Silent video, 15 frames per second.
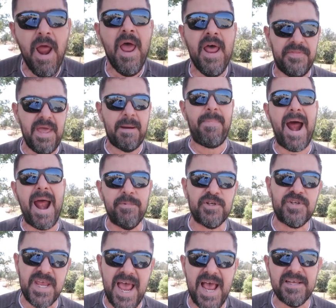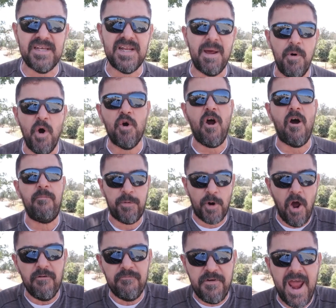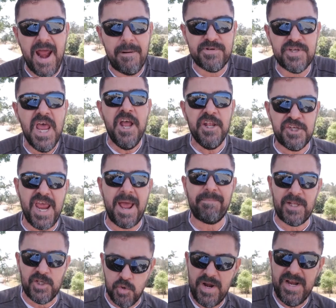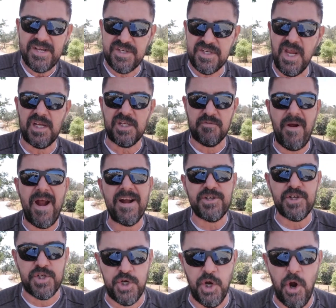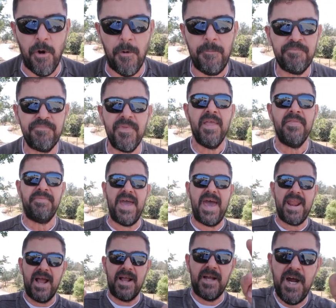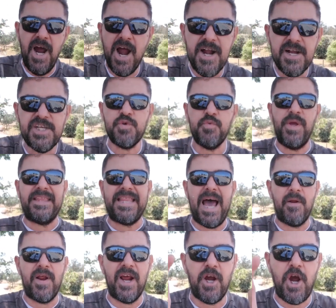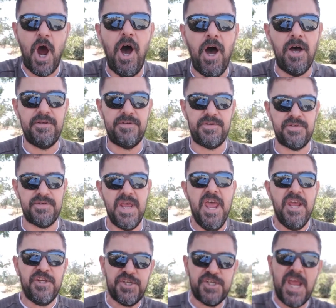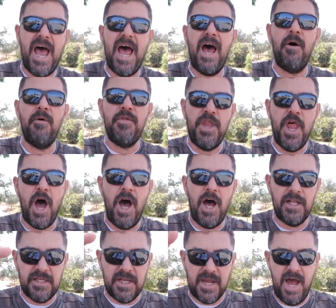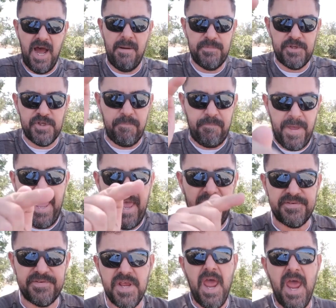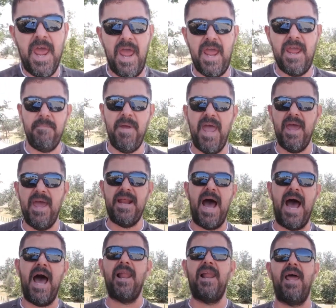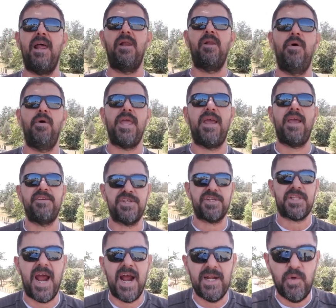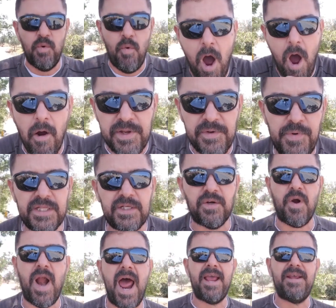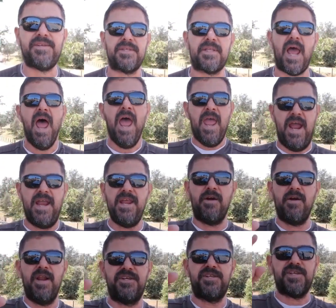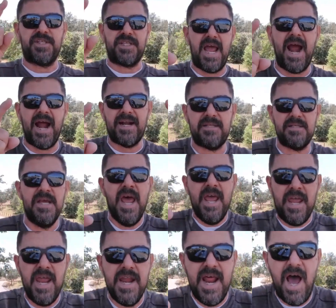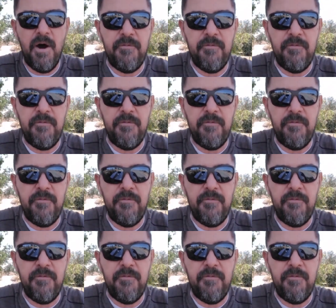The Bible says in the book of Proverbs, chapter 26, verse 2, that a curse without a cause shall not come to pass. Amen. Hallelujah. Start walking with Christ and you're going to start, you know,